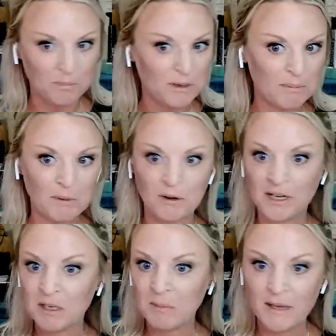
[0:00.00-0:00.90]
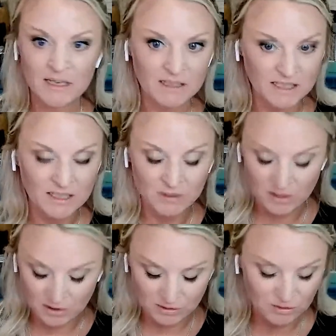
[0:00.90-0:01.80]
people are independently,
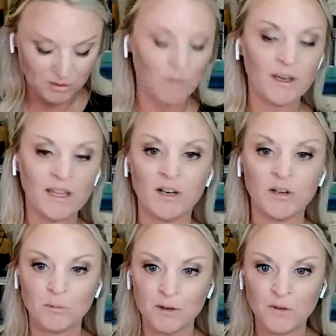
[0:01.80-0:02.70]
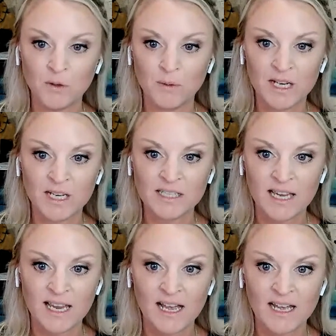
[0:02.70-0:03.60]
they're going there, they're reviewing us,
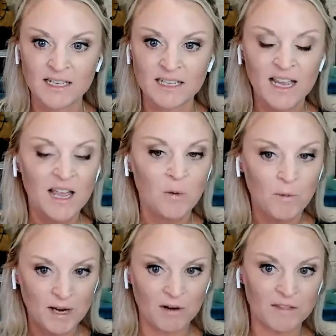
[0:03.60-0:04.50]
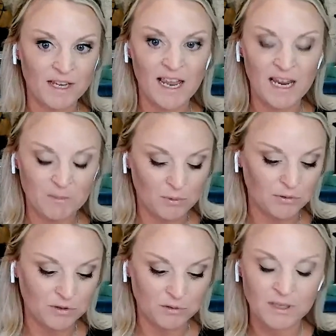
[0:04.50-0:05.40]
and we are then
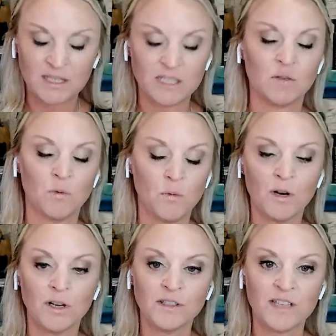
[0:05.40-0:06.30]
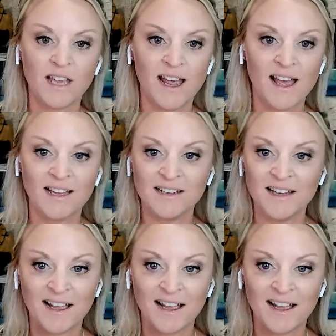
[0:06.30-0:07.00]
able to get these awards. And